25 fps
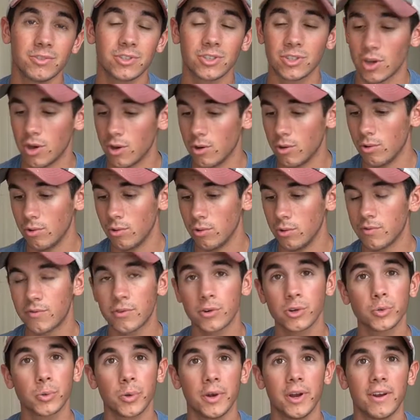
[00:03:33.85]
So the
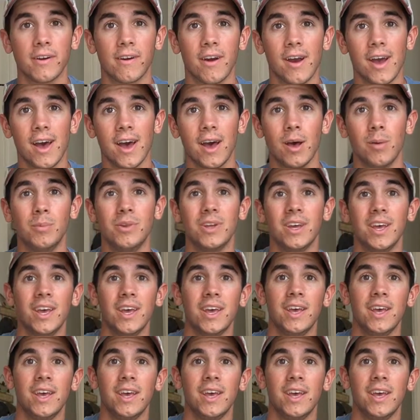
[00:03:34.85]
first one I grabbed,